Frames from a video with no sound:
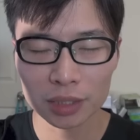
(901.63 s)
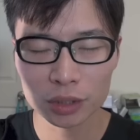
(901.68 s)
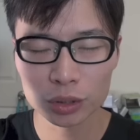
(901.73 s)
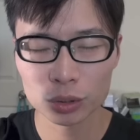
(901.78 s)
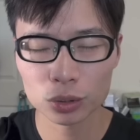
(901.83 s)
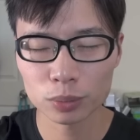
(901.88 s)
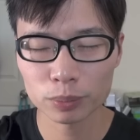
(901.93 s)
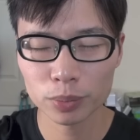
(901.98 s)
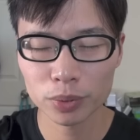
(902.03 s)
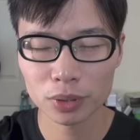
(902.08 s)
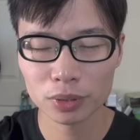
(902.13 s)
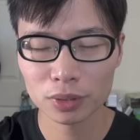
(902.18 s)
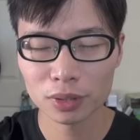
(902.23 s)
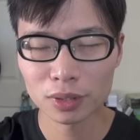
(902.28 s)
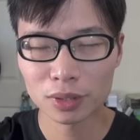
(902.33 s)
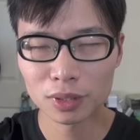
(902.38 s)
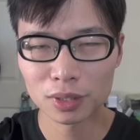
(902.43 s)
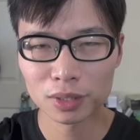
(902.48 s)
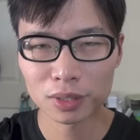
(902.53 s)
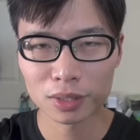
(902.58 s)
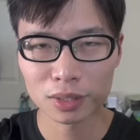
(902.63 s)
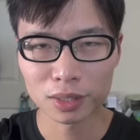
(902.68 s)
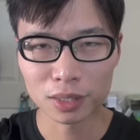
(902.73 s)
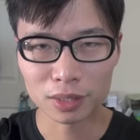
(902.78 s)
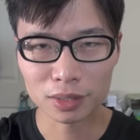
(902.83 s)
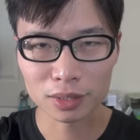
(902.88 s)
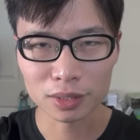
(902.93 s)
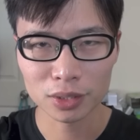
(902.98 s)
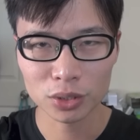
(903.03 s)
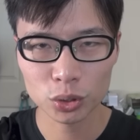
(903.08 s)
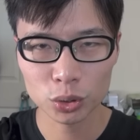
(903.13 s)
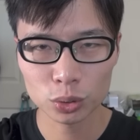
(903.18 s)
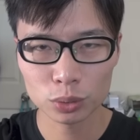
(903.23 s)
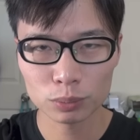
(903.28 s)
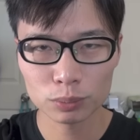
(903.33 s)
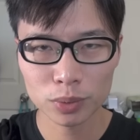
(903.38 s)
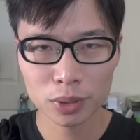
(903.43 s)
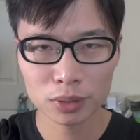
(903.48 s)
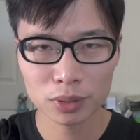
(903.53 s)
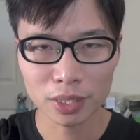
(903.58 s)
super like
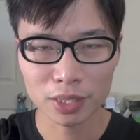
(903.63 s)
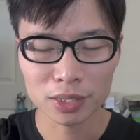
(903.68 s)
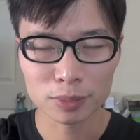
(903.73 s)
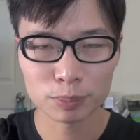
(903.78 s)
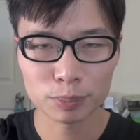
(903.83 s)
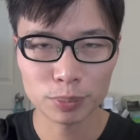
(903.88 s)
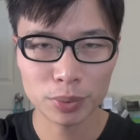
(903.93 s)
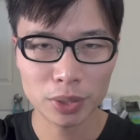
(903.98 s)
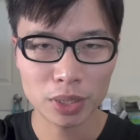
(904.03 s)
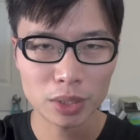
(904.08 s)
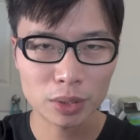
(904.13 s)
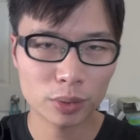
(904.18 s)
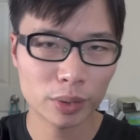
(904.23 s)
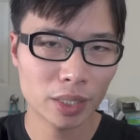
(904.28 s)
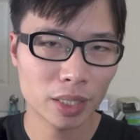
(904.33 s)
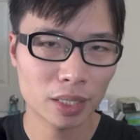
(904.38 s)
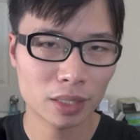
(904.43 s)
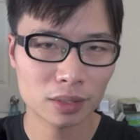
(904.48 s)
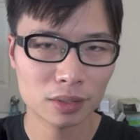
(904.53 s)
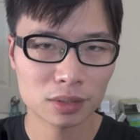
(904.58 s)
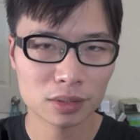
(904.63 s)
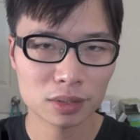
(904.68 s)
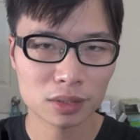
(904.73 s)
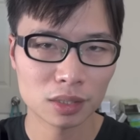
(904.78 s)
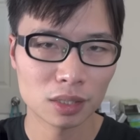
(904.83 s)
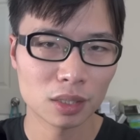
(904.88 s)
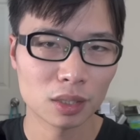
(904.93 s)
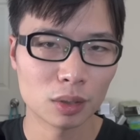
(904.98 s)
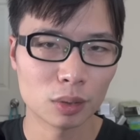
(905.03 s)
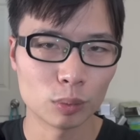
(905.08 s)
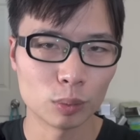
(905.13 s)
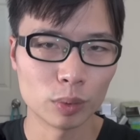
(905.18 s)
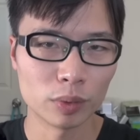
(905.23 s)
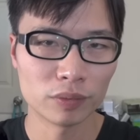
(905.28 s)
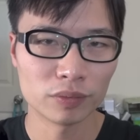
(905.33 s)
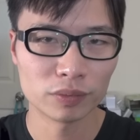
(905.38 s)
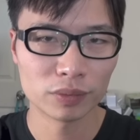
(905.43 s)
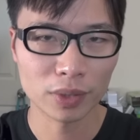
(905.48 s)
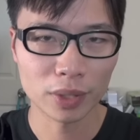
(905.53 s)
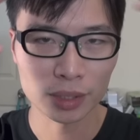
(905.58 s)
human experience with
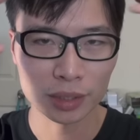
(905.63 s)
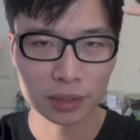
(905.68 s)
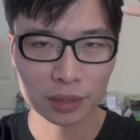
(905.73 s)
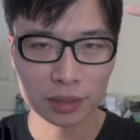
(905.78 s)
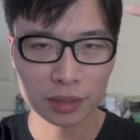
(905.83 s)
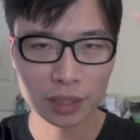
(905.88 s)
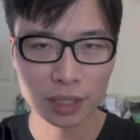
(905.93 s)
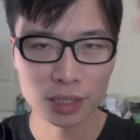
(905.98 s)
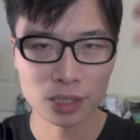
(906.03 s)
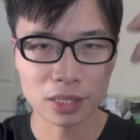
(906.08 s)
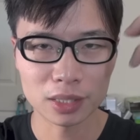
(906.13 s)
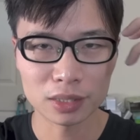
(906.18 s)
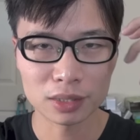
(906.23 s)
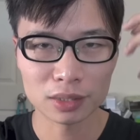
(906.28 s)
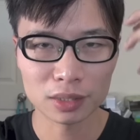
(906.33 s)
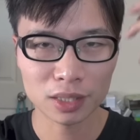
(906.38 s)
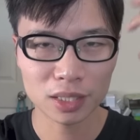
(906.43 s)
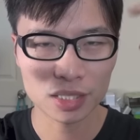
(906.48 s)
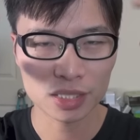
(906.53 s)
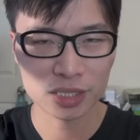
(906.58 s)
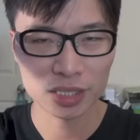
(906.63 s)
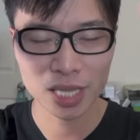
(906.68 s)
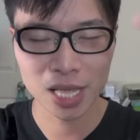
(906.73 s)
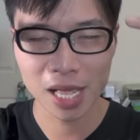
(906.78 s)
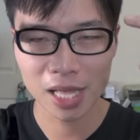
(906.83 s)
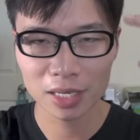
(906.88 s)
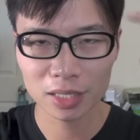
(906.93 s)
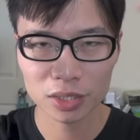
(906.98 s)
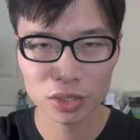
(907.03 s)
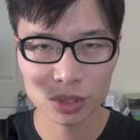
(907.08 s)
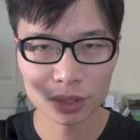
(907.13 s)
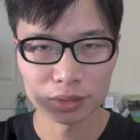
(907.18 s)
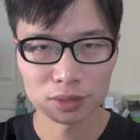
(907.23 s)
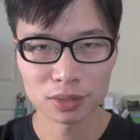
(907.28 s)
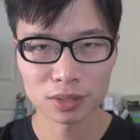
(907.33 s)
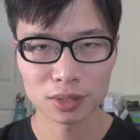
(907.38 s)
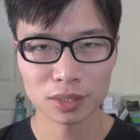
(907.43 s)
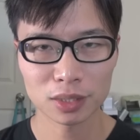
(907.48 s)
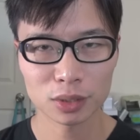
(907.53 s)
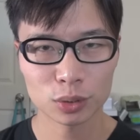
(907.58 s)
like the
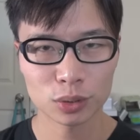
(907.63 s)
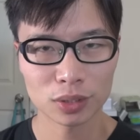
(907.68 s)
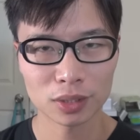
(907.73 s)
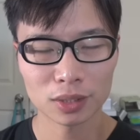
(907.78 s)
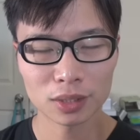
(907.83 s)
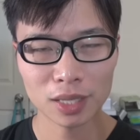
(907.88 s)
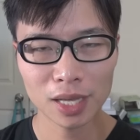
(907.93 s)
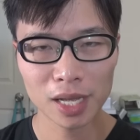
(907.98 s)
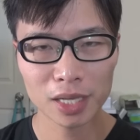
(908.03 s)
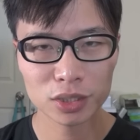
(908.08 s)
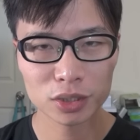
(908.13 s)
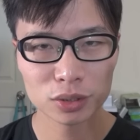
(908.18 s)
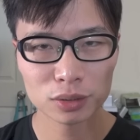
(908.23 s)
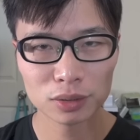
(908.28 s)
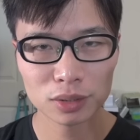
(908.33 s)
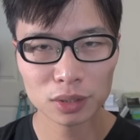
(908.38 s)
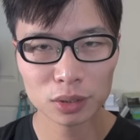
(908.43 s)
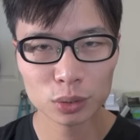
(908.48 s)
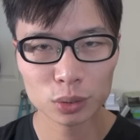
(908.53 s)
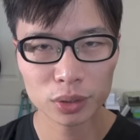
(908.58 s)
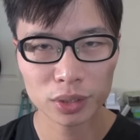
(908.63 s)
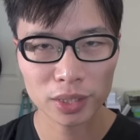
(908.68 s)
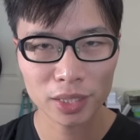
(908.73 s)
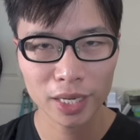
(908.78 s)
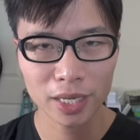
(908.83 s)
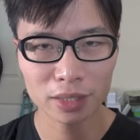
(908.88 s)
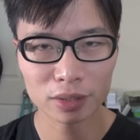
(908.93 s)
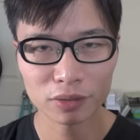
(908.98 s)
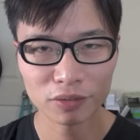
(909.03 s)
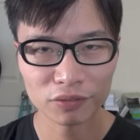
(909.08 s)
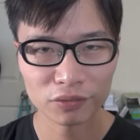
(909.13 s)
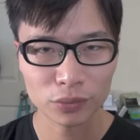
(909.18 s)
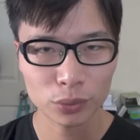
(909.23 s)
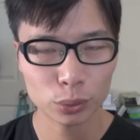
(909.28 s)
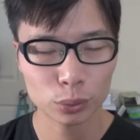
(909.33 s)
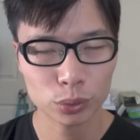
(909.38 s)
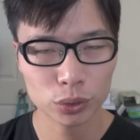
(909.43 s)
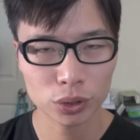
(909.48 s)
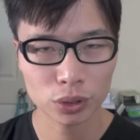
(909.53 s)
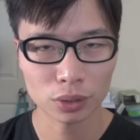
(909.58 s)
intelligence. They could actually create the
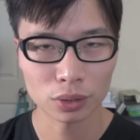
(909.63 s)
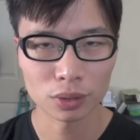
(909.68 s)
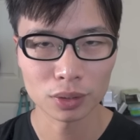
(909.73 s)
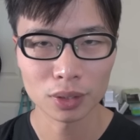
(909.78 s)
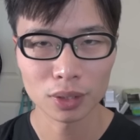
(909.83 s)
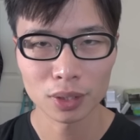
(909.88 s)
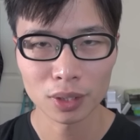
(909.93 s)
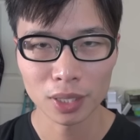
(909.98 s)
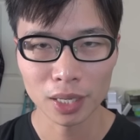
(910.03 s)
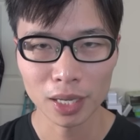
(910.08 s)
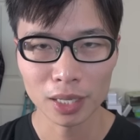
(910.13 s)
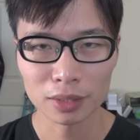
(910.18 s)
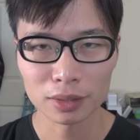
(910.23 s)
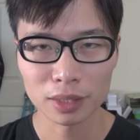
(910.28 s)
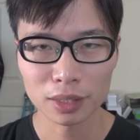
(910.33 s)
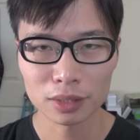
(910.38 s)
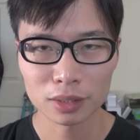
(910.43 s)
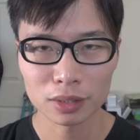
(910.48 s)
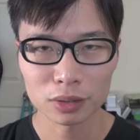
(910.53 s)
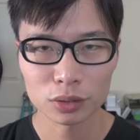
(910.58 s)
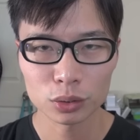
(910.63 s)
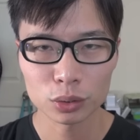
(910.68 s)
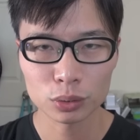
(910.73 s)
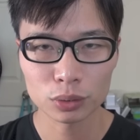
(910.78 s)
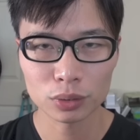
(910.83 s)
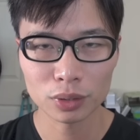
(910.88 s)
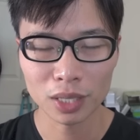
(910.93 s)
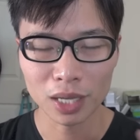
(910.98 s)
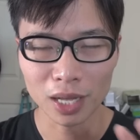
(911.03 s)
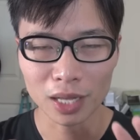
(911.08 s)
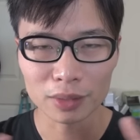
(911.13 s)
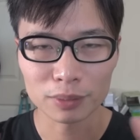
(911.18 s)
future and like do the